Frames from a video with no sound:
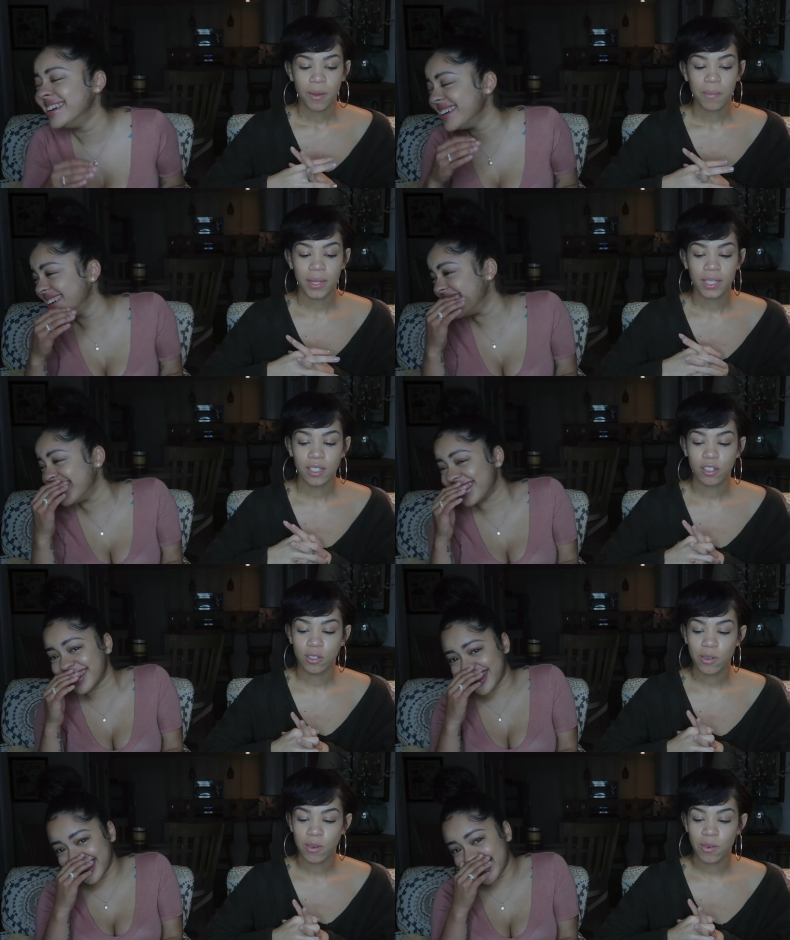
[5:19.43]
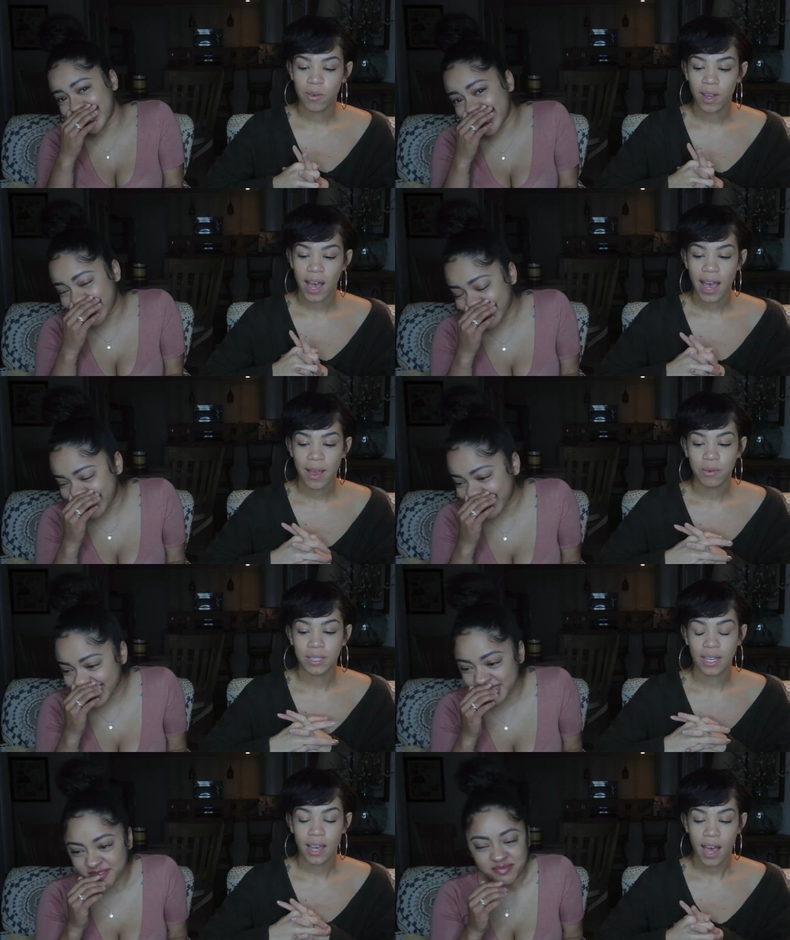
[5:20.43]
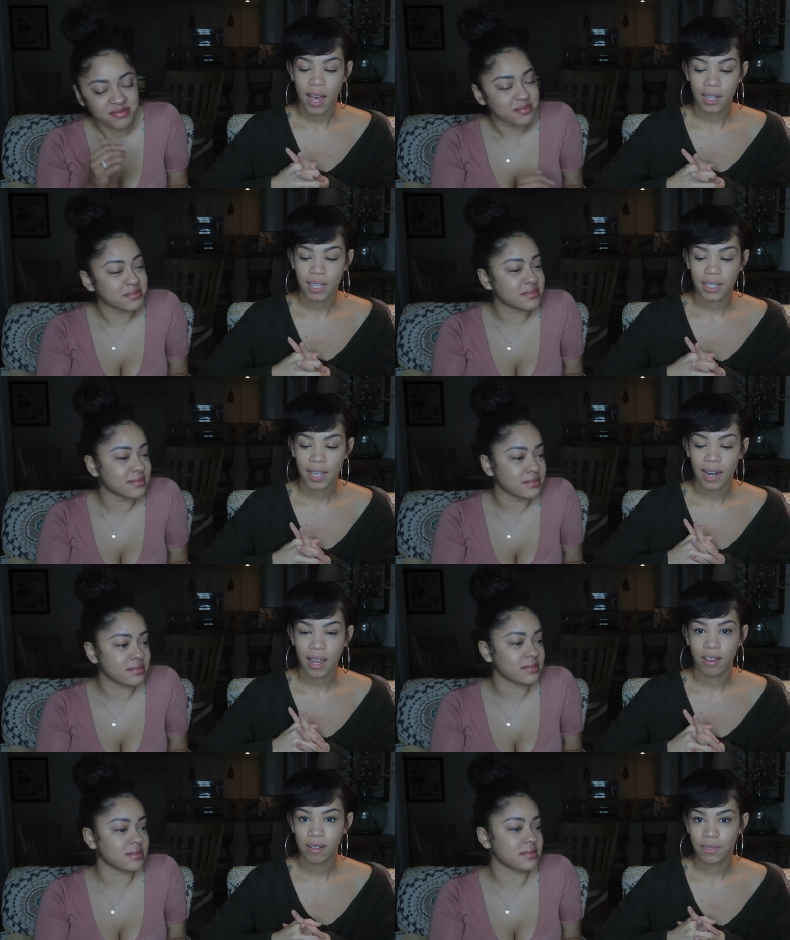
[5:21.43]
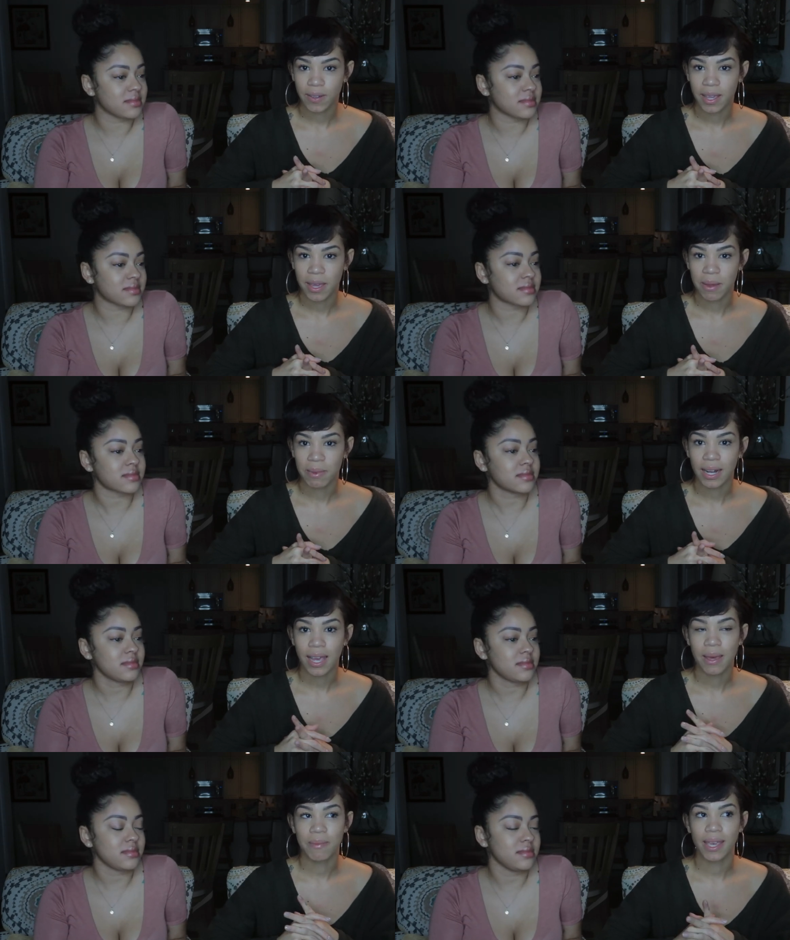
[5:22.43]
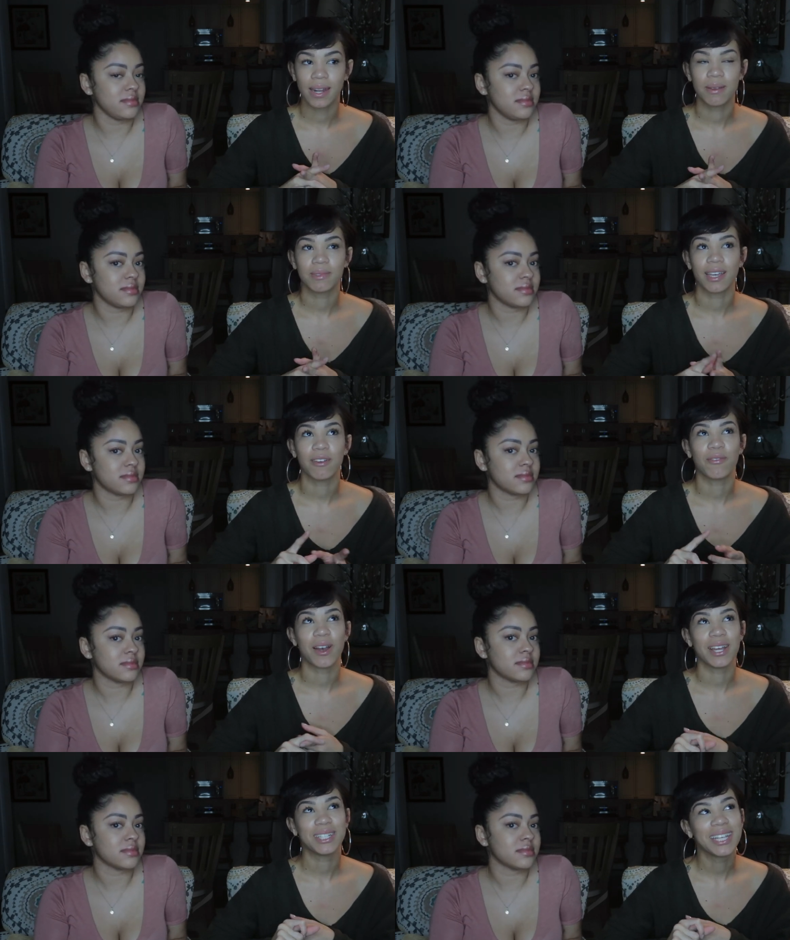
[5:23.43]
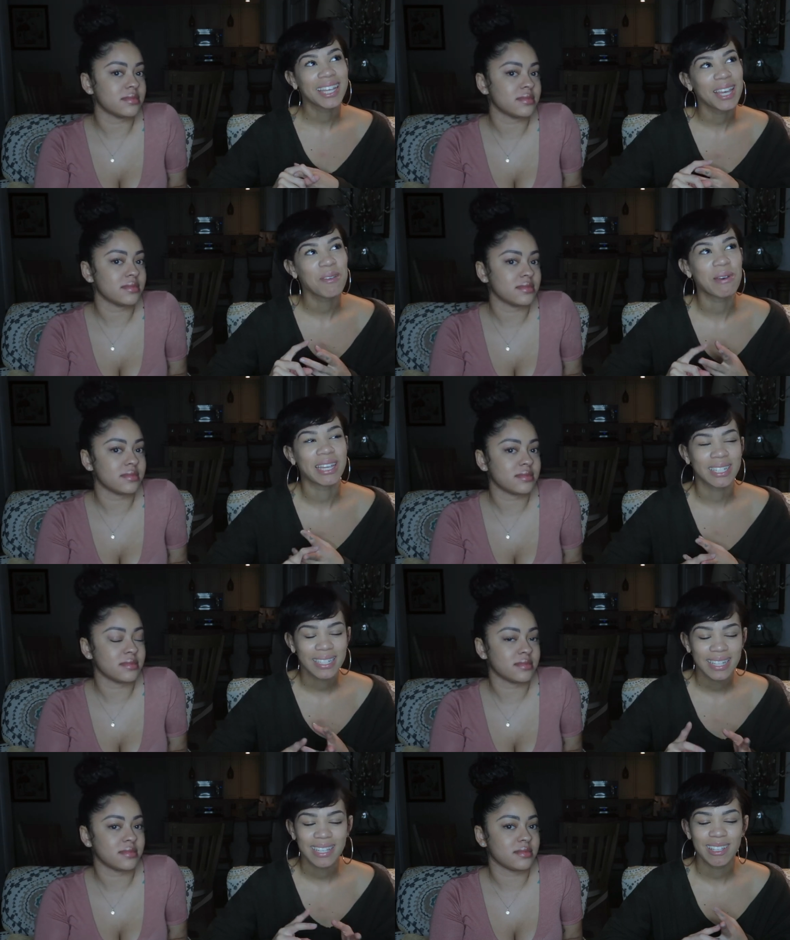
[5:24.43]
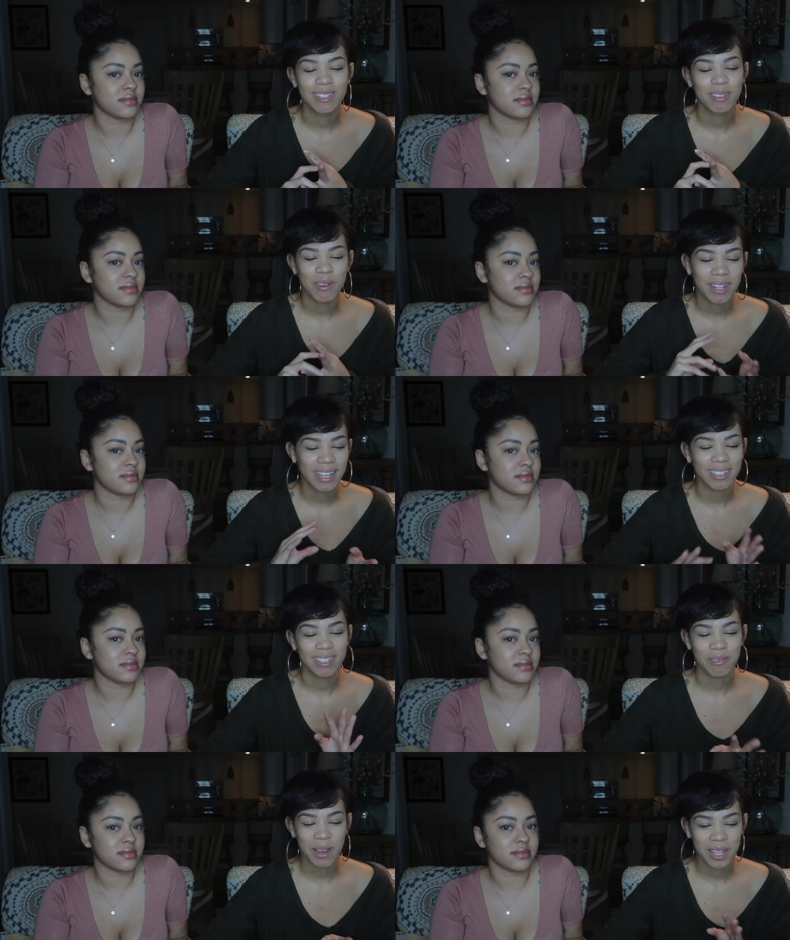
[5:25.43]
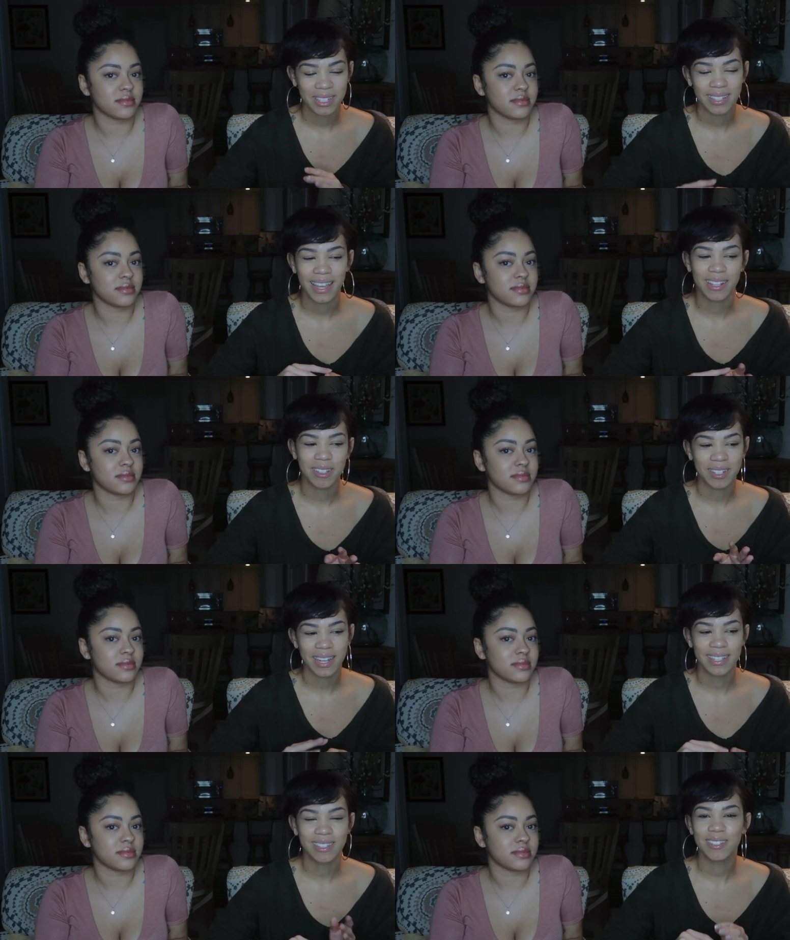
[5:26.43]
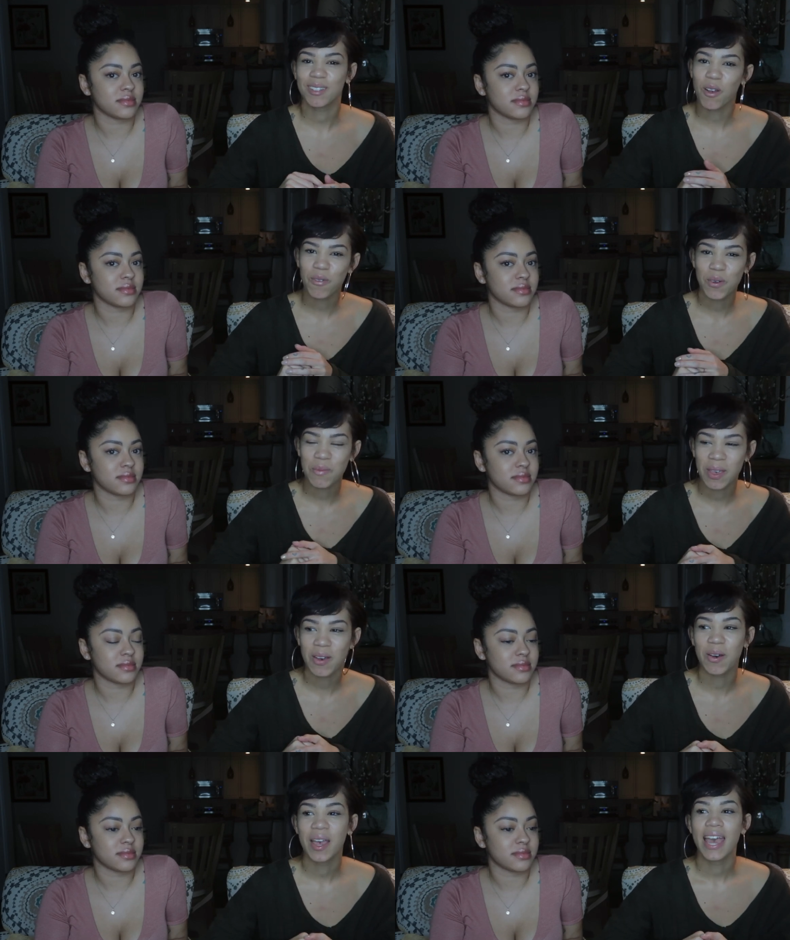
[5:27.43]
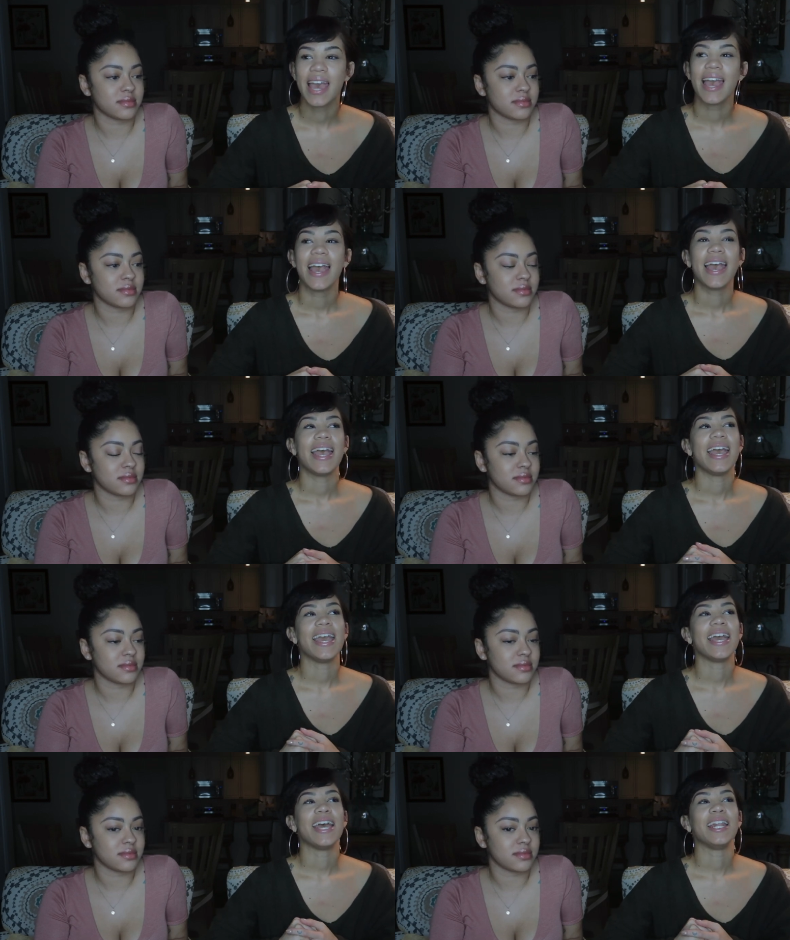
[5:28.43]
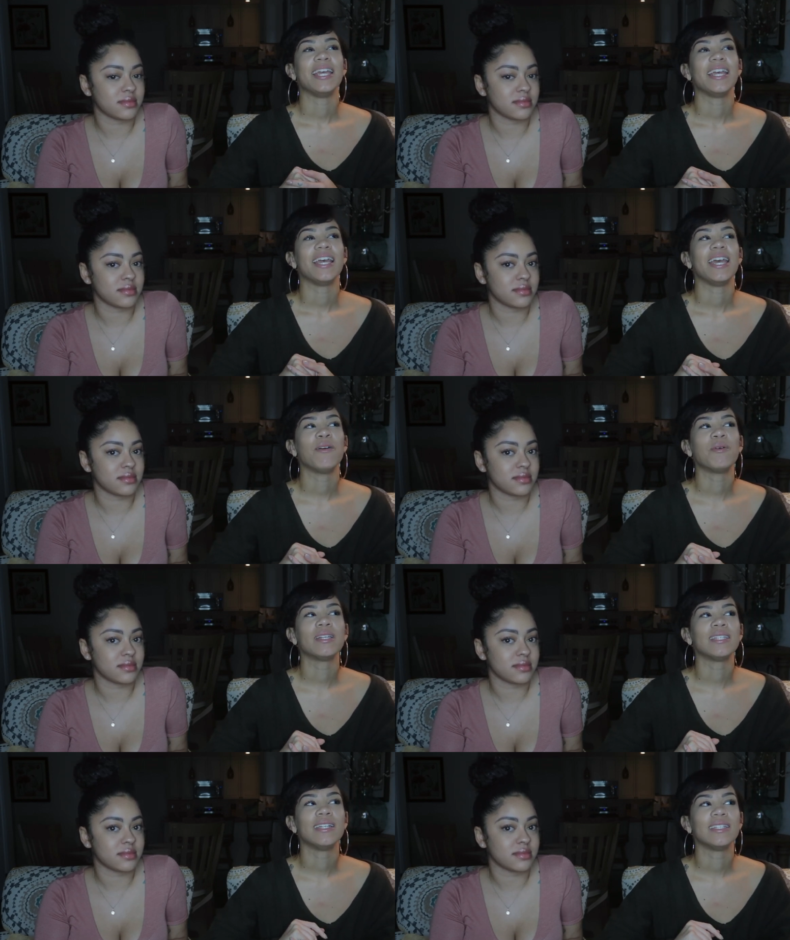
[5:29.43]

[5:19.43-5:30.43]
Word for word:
Speaker 1: But this dude, I was in college and I cooked for him, and I had made him like fried chicken, mac and cheese, you know, like the regular, like little nice little soul food meal. And it wasn't